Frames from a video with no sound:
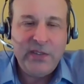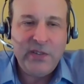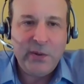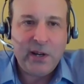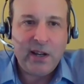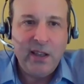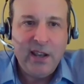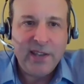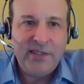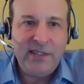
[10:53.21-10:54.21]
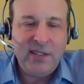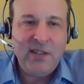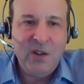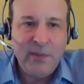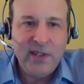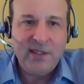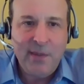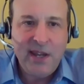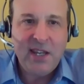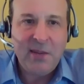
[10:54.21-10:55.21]
to assist humans
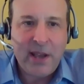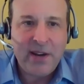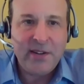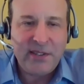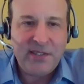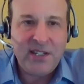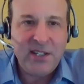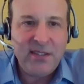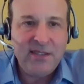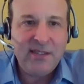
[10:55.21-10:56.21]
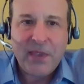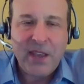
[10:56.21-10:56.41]
in making better decisions.